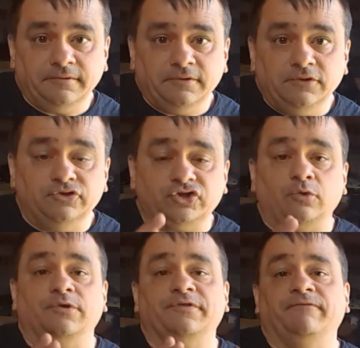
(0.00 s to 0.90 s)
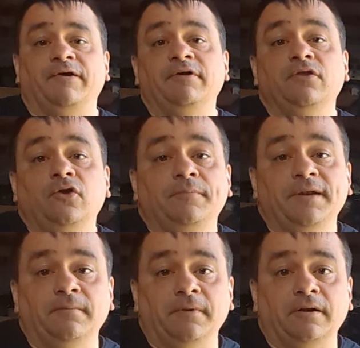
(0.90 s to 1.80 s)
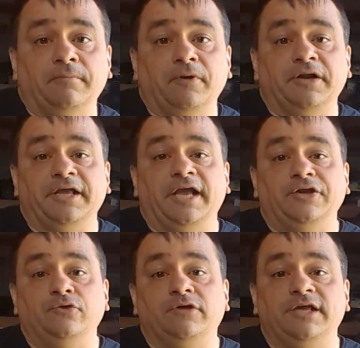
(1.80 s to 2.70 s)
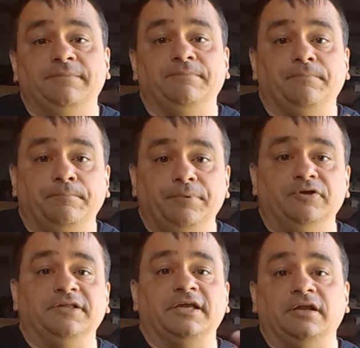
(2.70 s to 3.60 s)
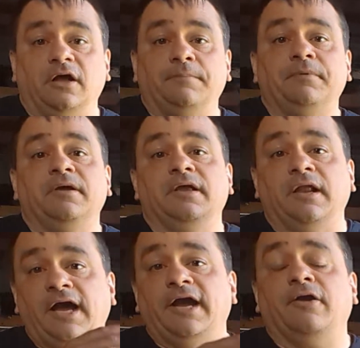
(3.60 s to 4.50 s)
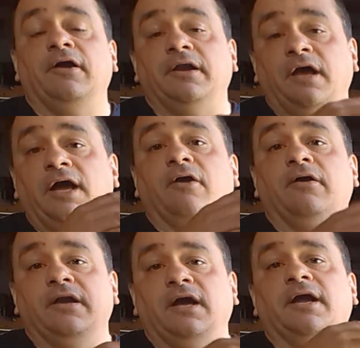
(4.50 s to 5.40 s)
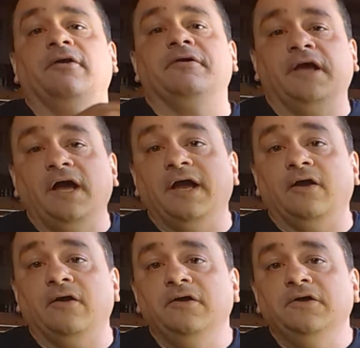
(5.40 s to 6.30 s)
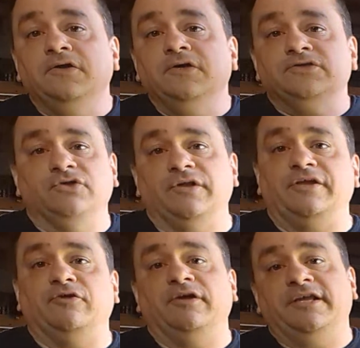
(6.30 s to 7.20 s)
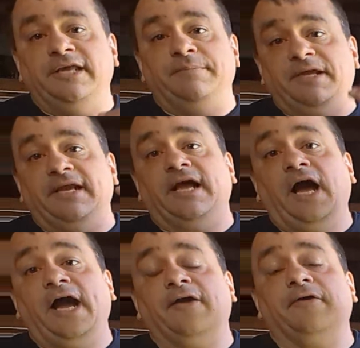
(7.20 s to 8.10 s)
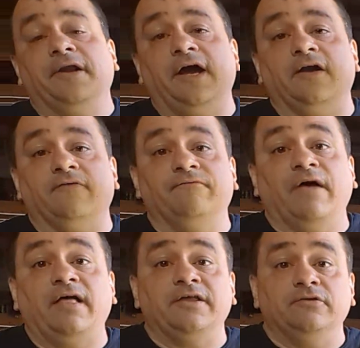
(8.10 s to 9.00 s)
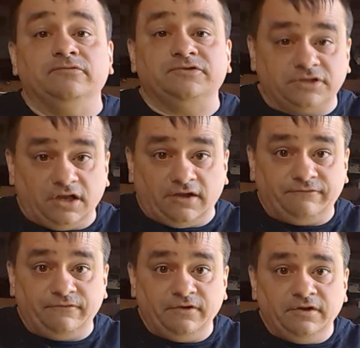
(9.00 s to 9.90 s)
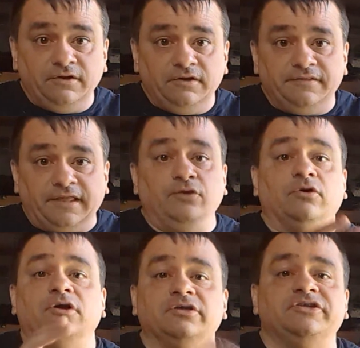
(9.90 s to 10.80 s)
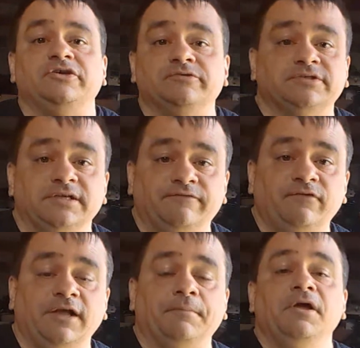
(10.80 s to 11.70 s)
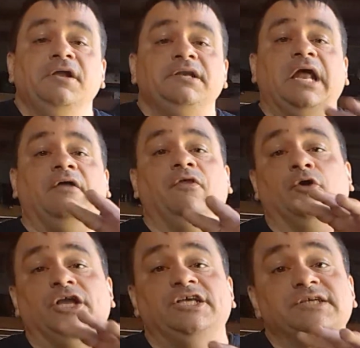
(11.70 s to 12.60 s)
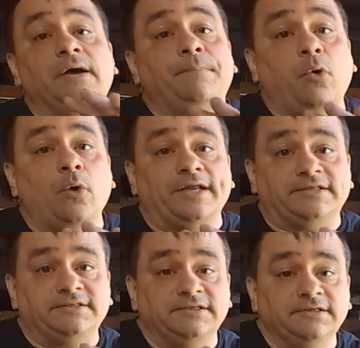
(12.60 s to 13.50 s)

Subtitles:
You start with a very little bit of amount of money, and you keep building it up and higher and higher and higher and higher, so that you can keep getting higher and higher value stuff that you can continuously to flip. Now, there is a point.